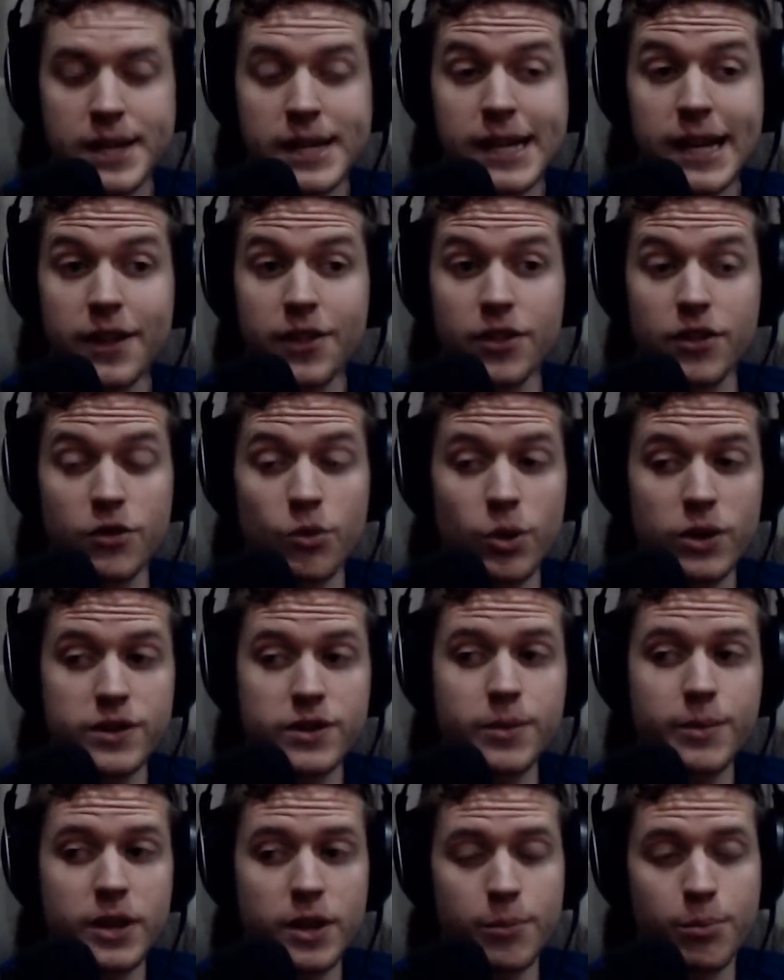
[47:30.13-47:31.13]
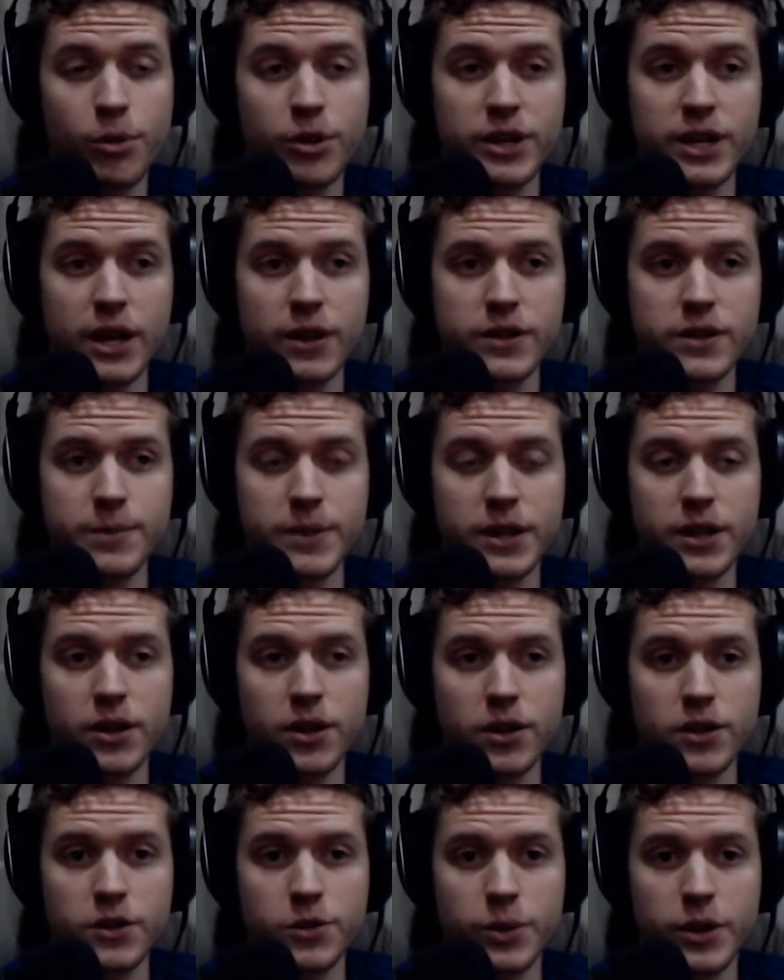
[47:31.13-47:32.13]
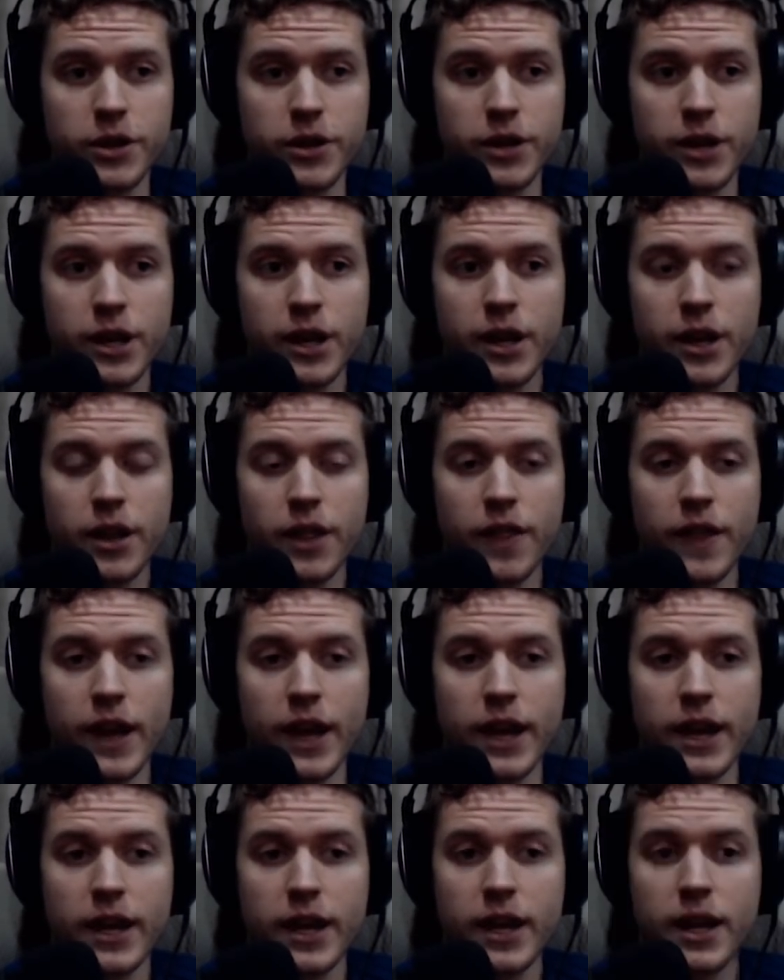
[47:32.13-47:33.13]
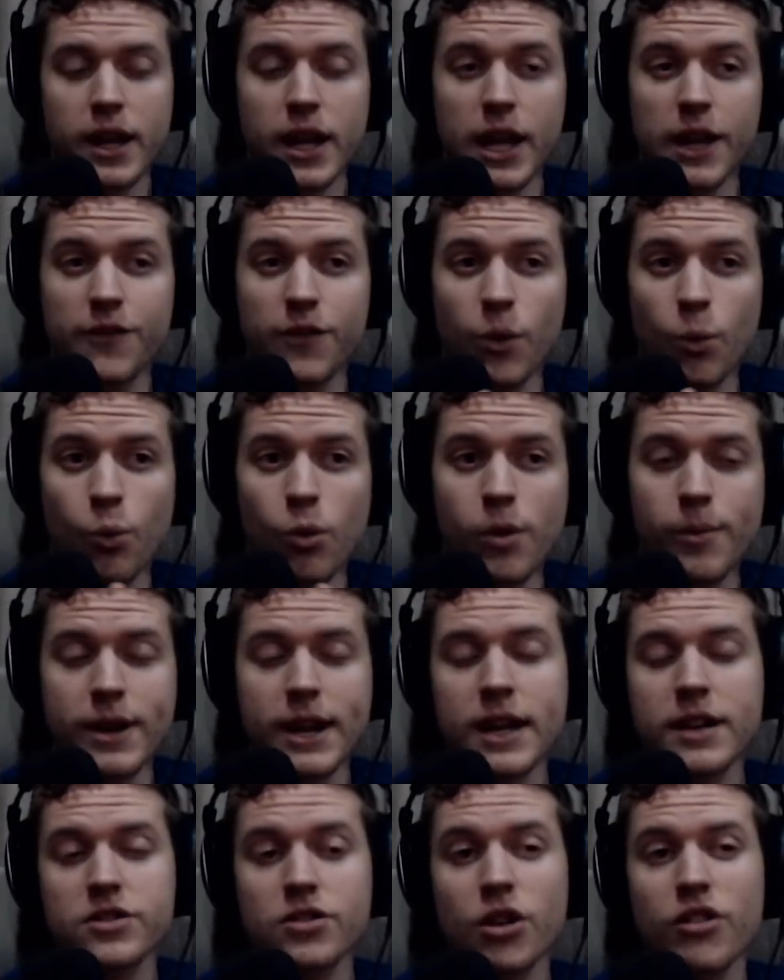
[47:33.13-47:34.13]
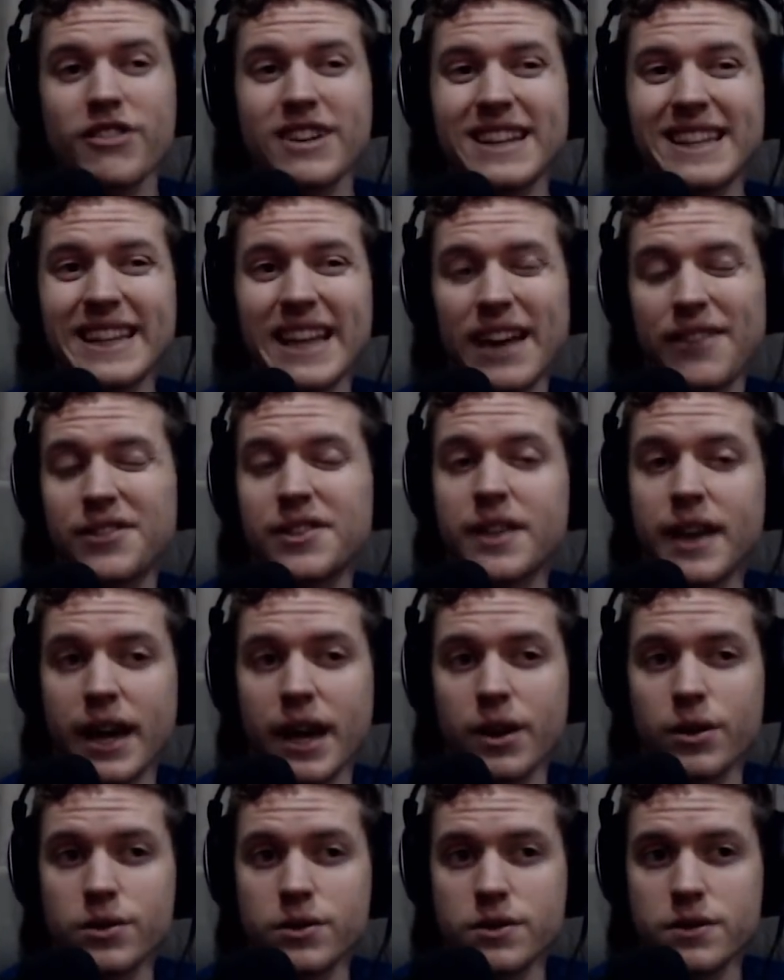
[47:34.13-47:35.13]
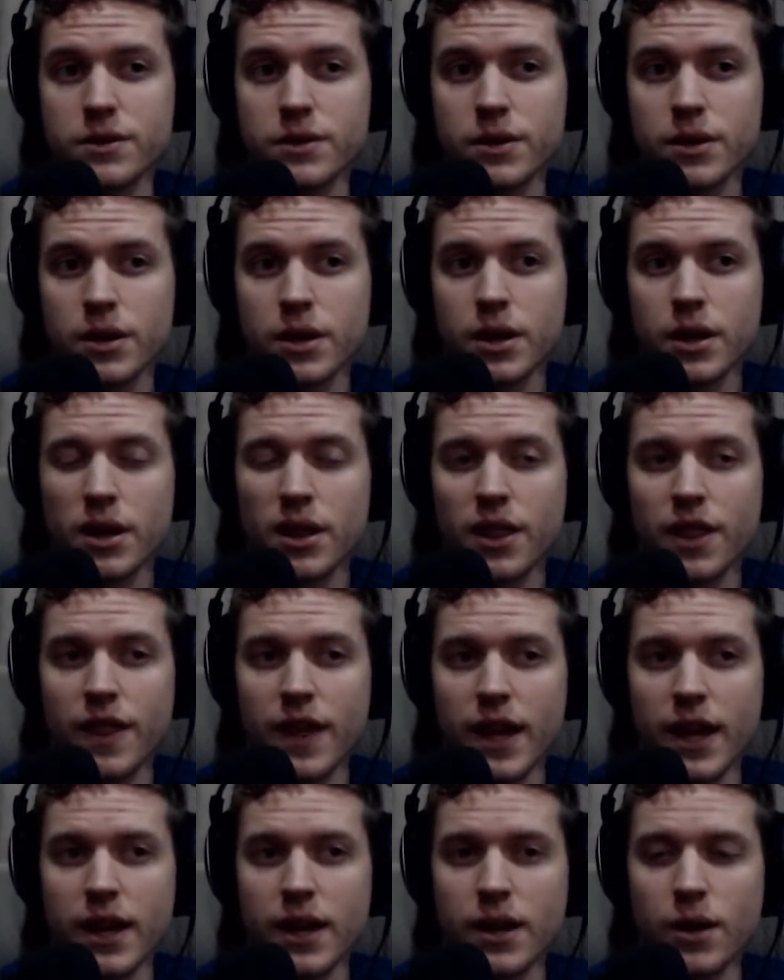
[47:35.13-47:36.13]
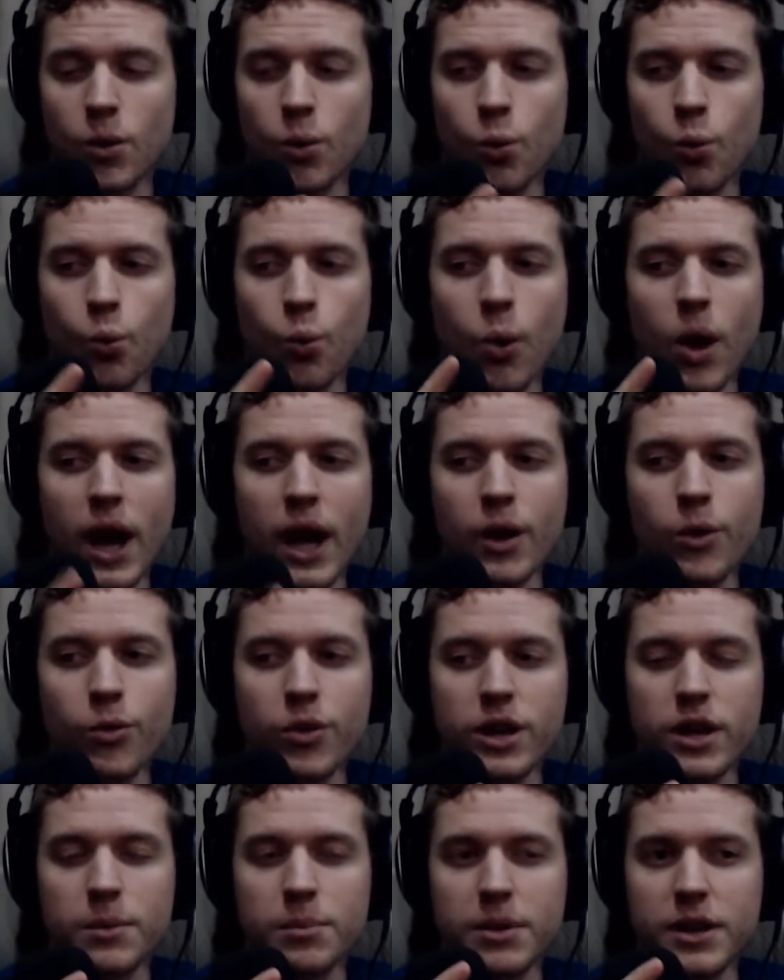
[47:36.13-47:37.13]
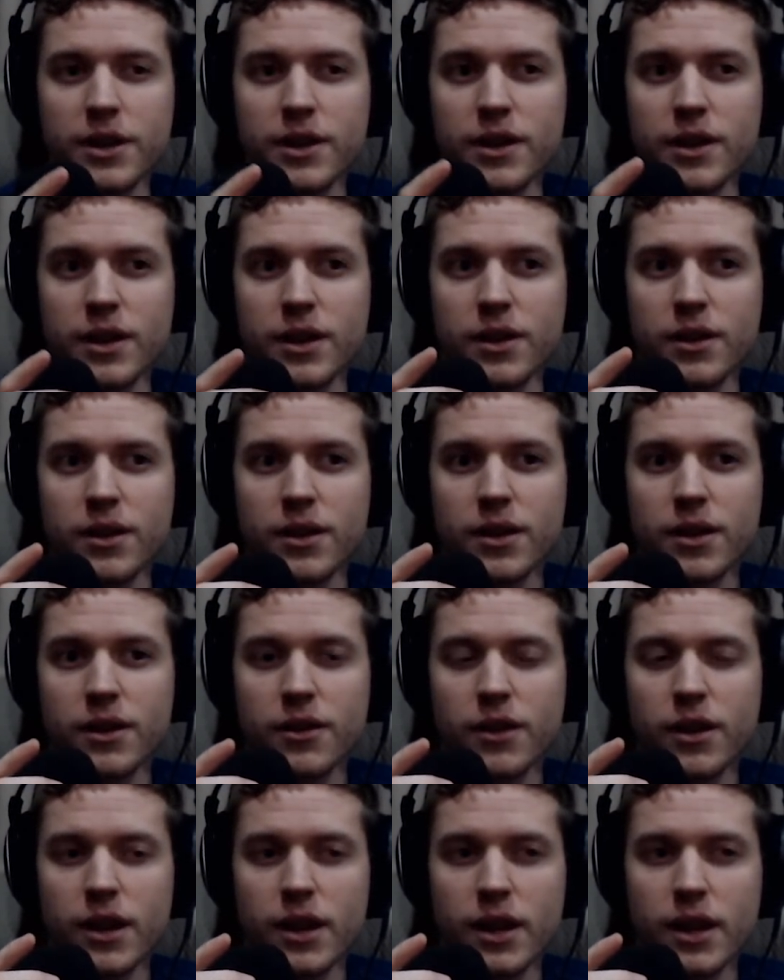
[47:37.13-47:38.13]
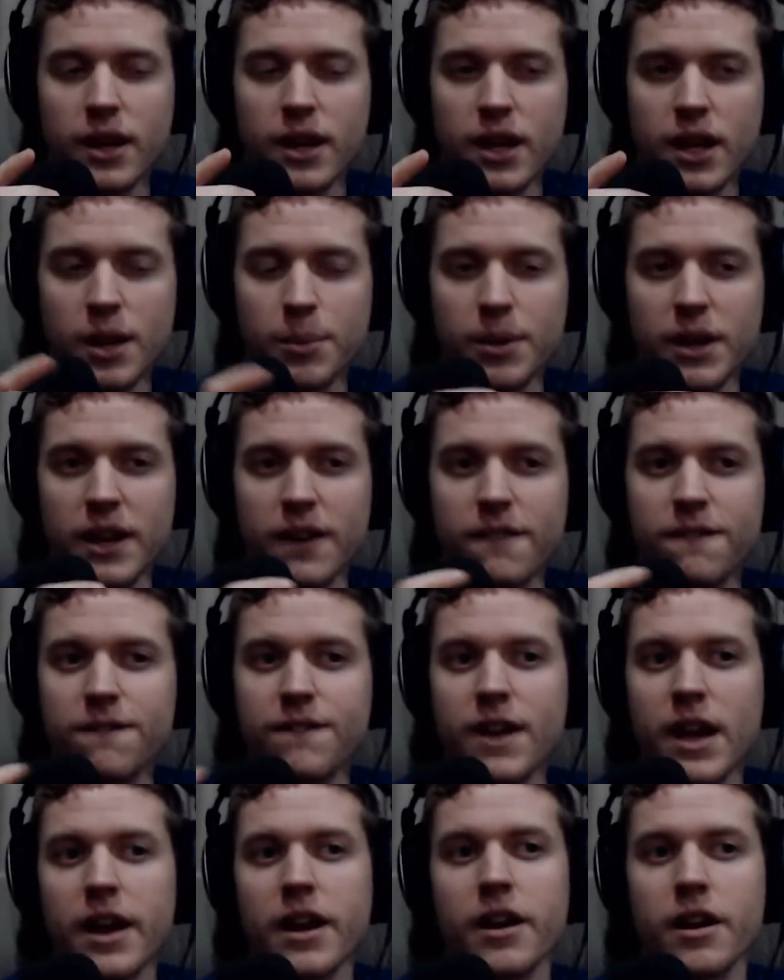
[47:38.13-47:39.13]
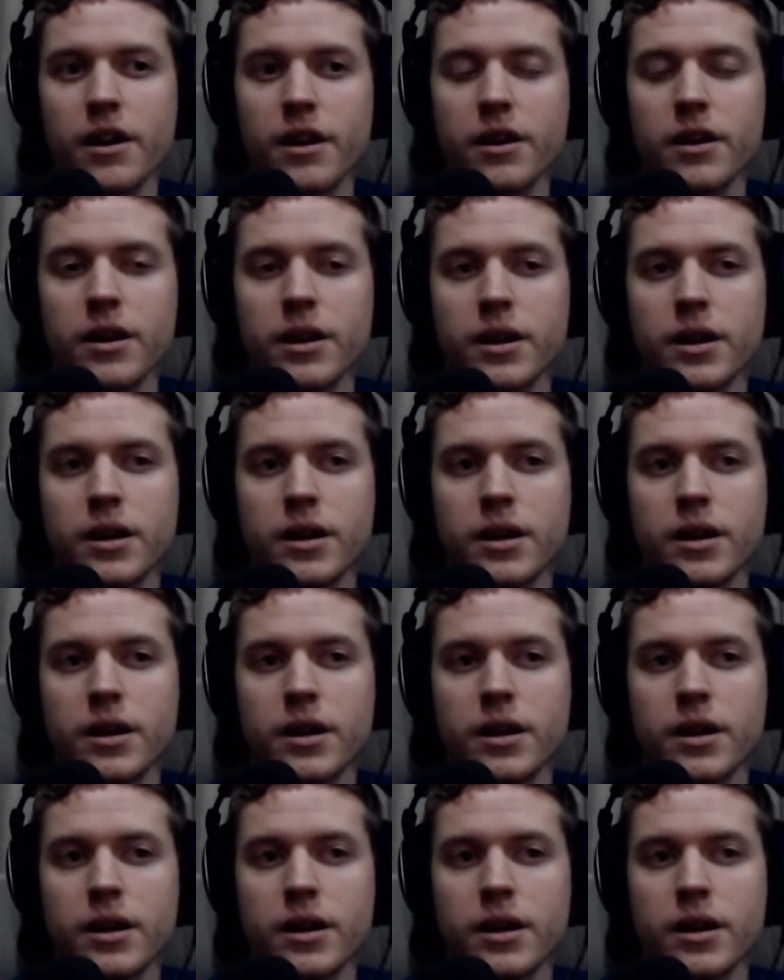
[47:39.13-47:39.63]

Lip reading: And there was somebody that pointed out to me on Twitter that if a woman has already left the house, then why would it be keeping it fair